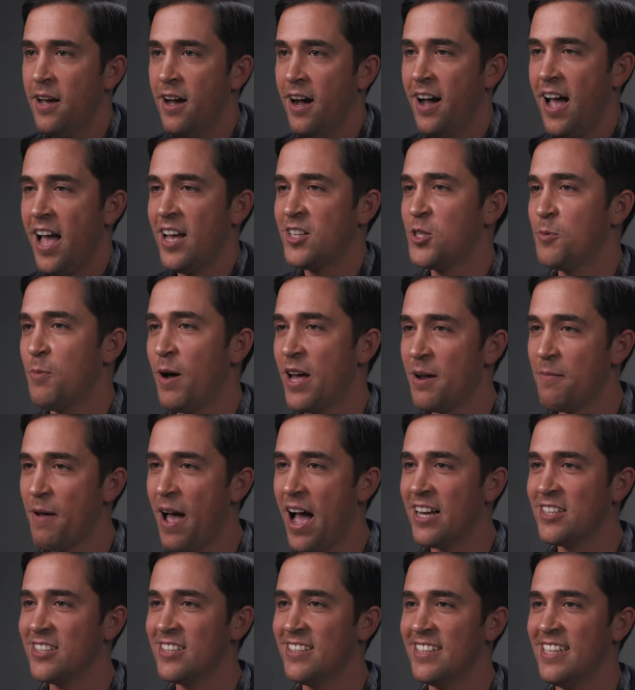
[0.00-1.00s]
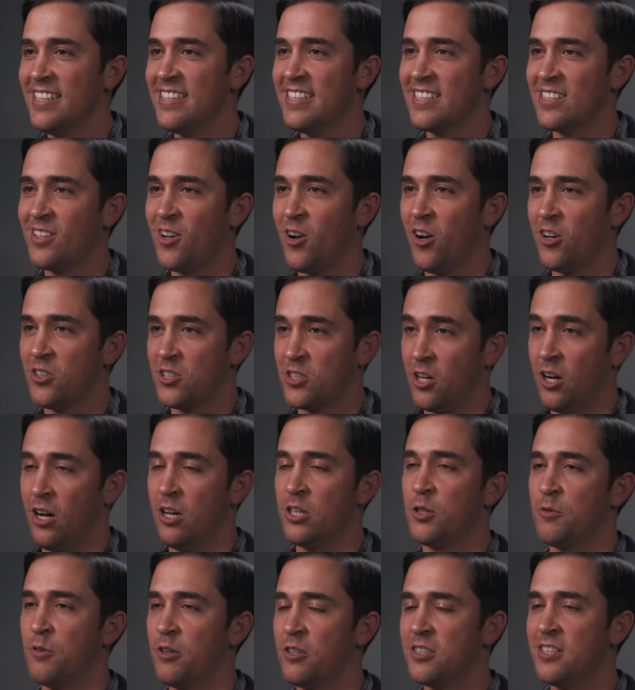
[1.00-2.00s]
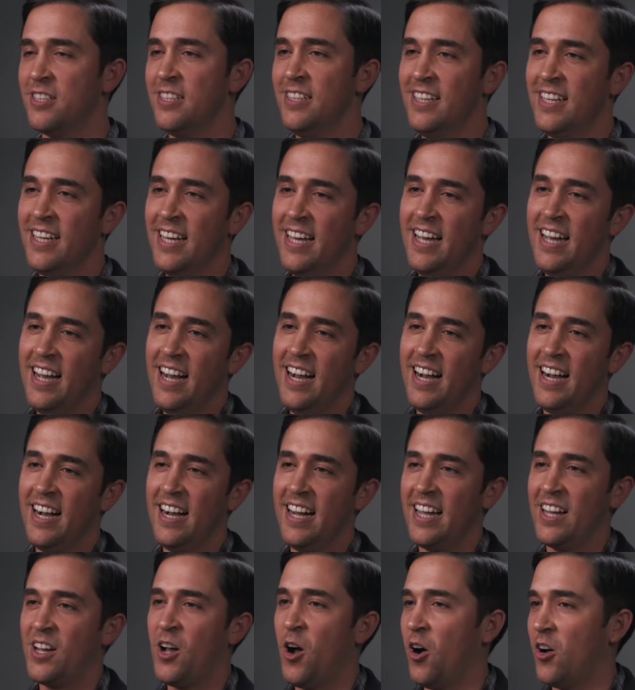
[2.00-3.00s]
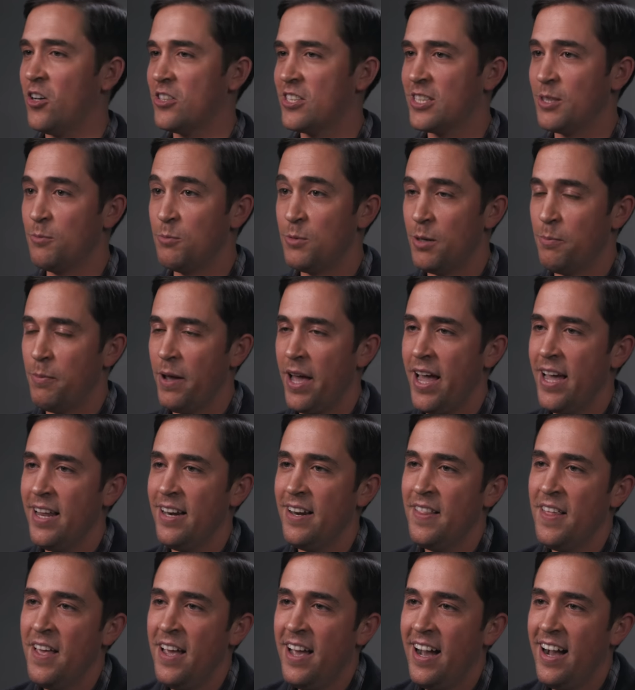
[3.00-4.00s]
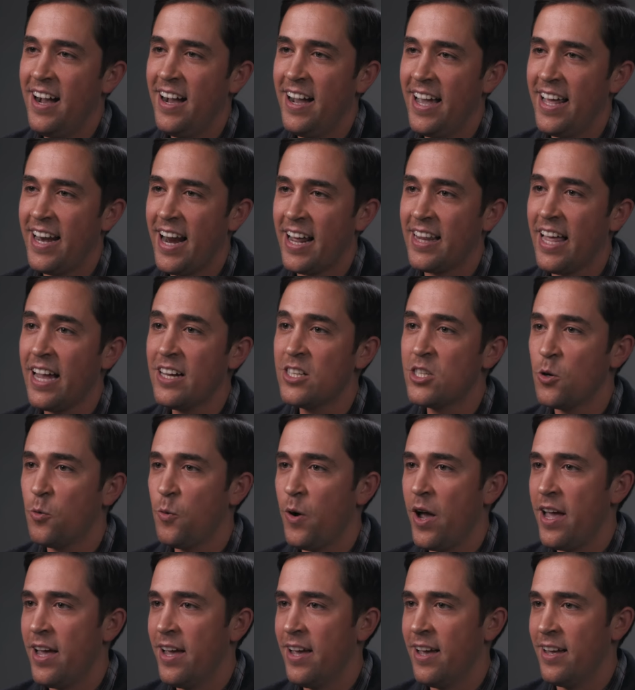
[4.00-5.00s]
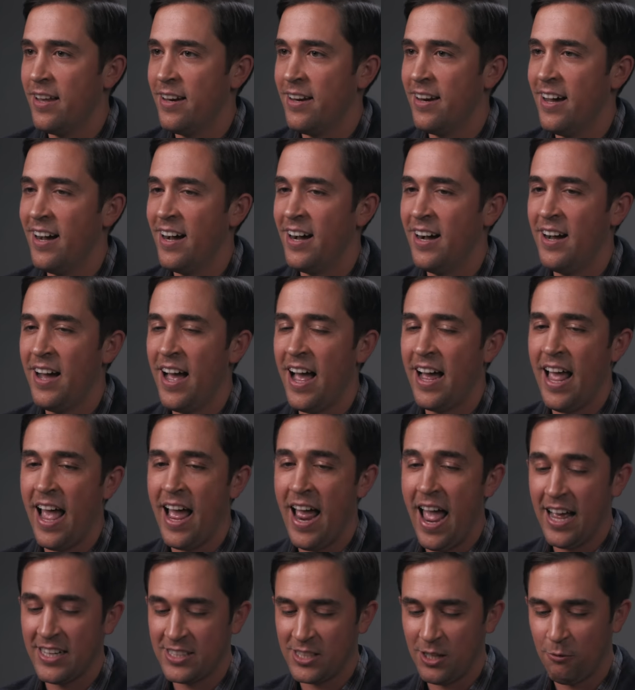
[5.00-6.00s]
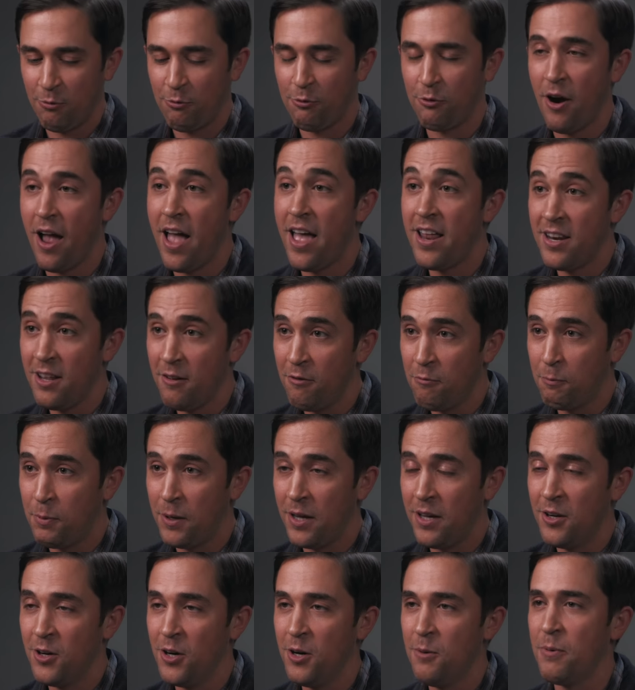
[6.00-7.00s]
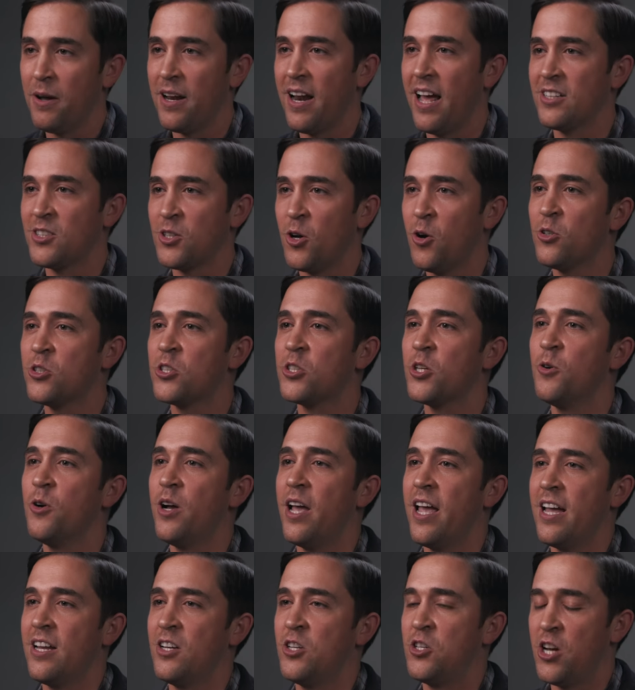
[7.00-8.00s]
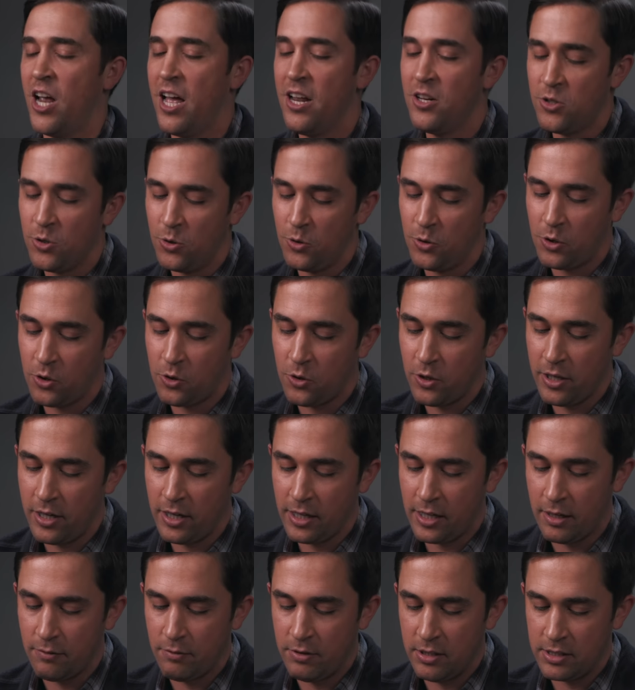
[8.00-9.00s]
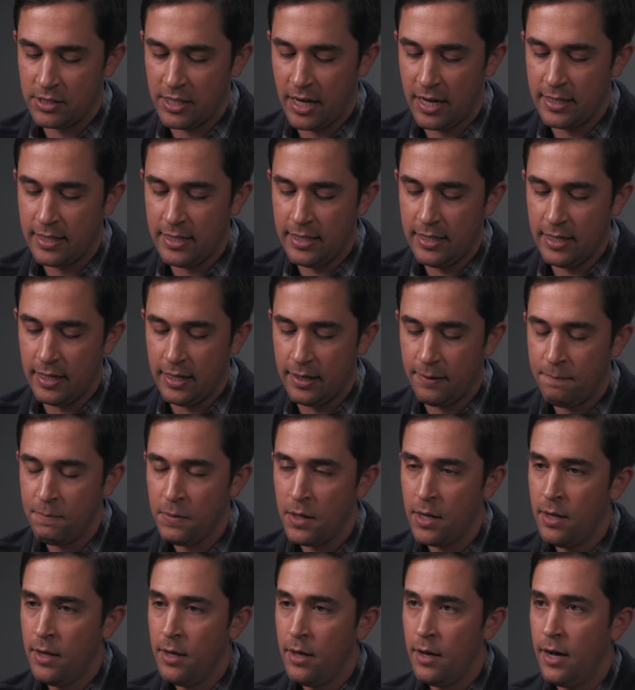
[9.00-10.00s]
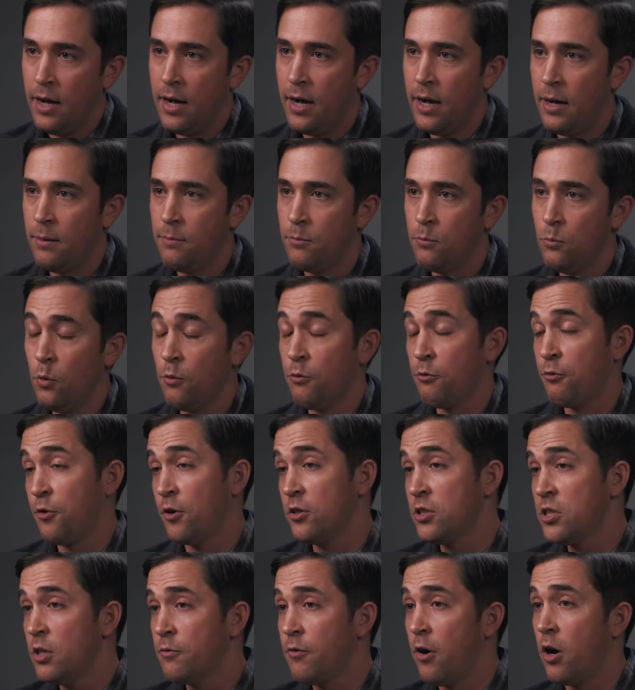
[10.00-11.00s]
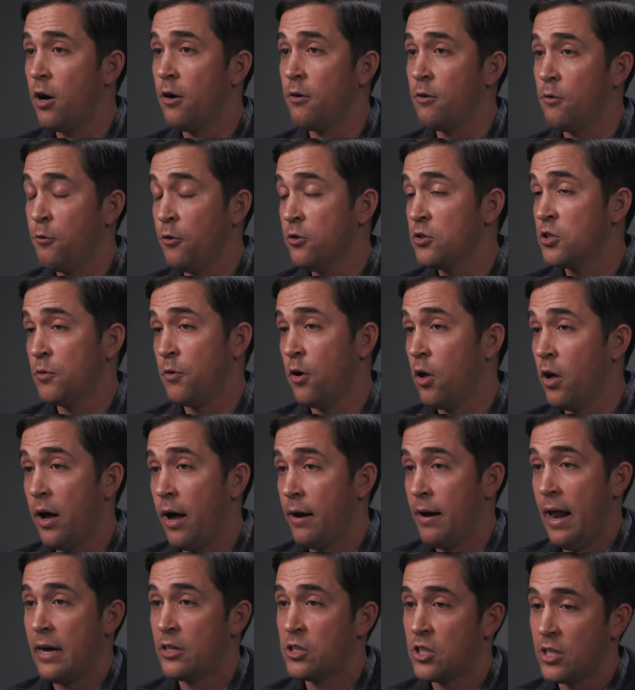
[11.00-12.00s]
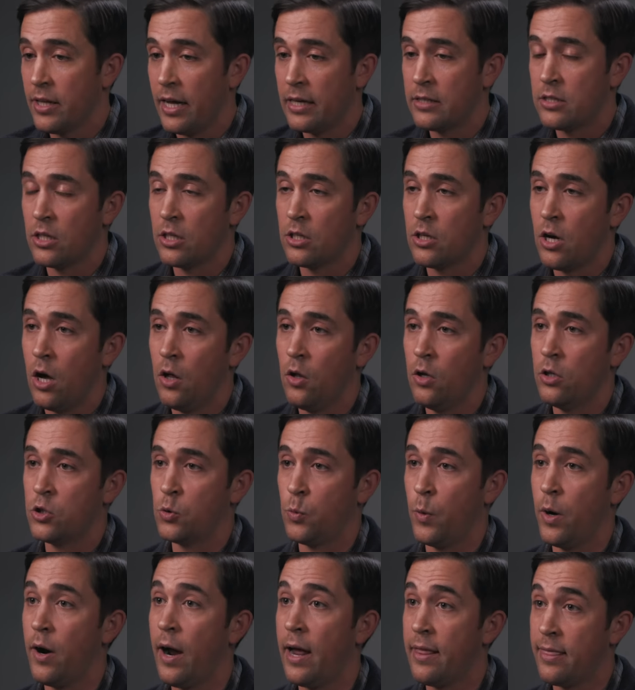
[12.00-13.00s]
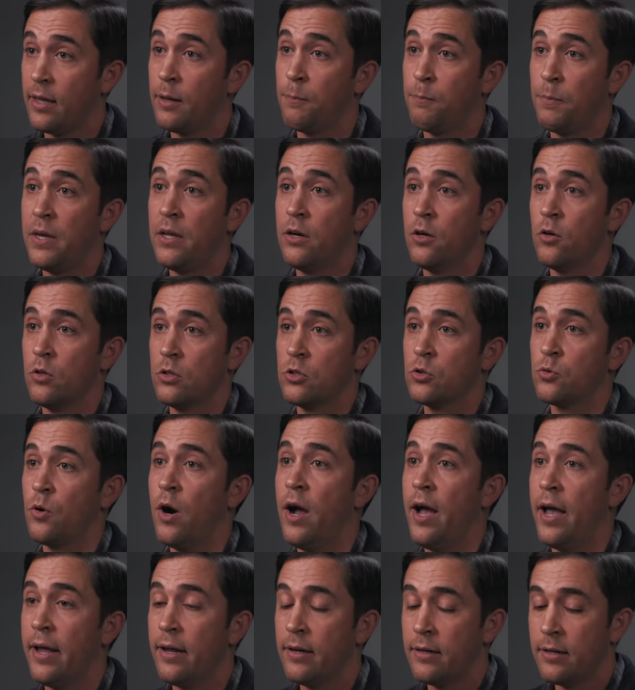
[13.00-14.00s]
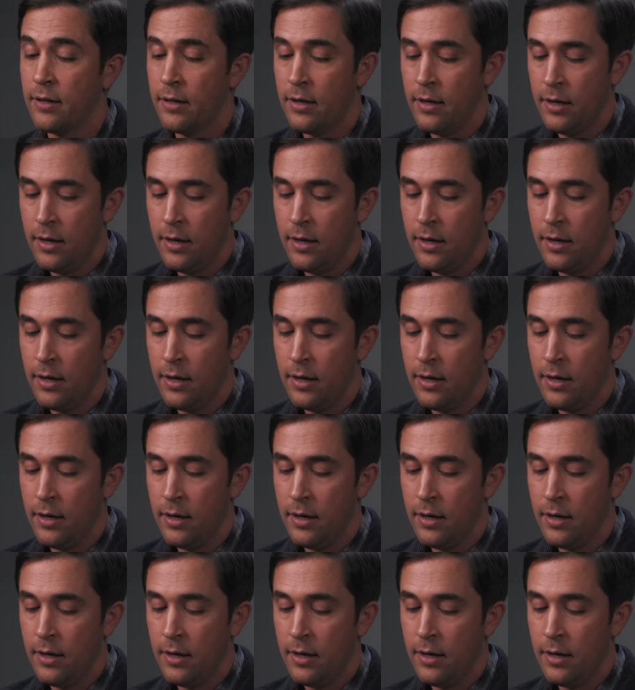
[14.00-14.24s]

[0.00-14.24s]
As you might imagine, this has caused controversy. It caused some debate. And I'd like to weigh in as a friend of Peter, but as also a gentle critic of this idea. Well, first of all, I'd actually like to acknowledge where I think Peter is right.